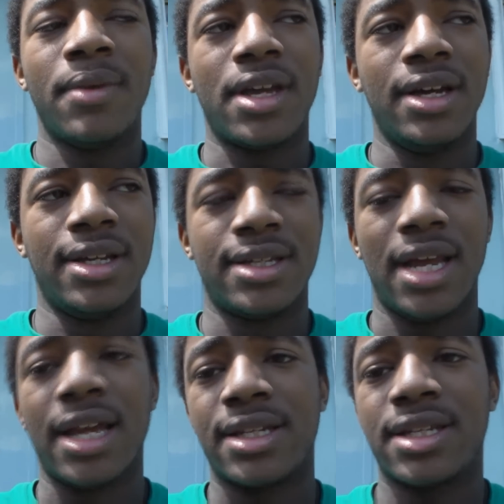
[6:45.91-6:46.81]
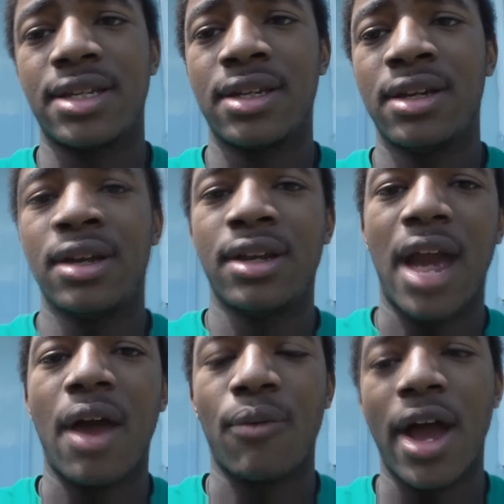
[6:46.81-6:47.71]
because that's
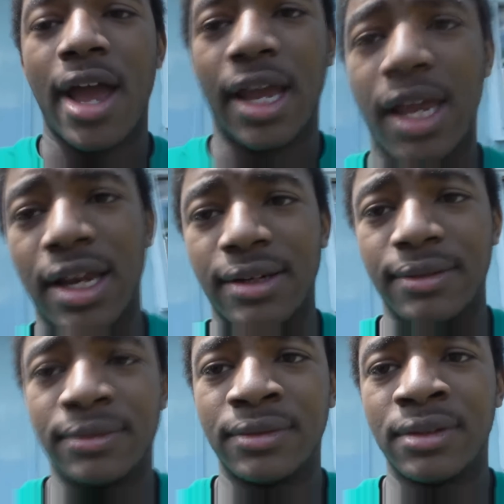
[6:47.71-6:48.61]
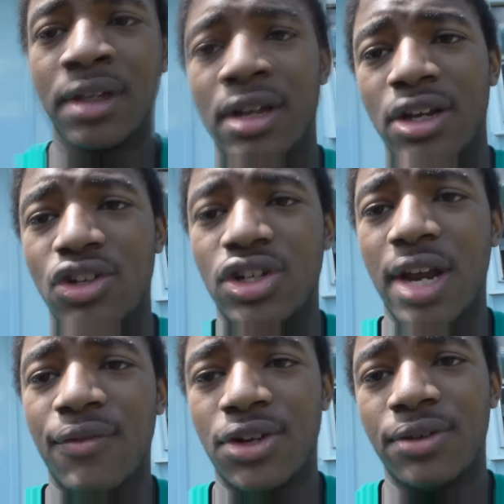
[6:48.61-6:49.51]
not right, and you should
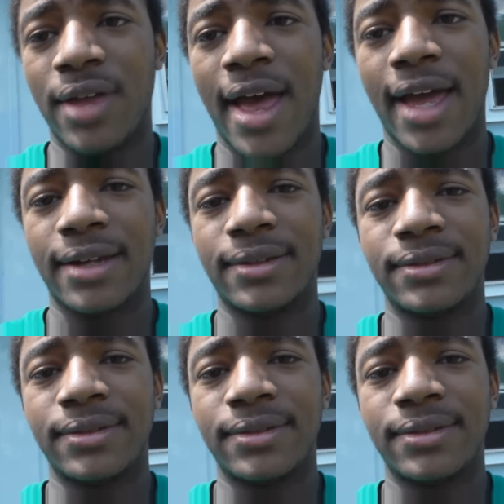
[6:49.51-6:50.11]
never do that.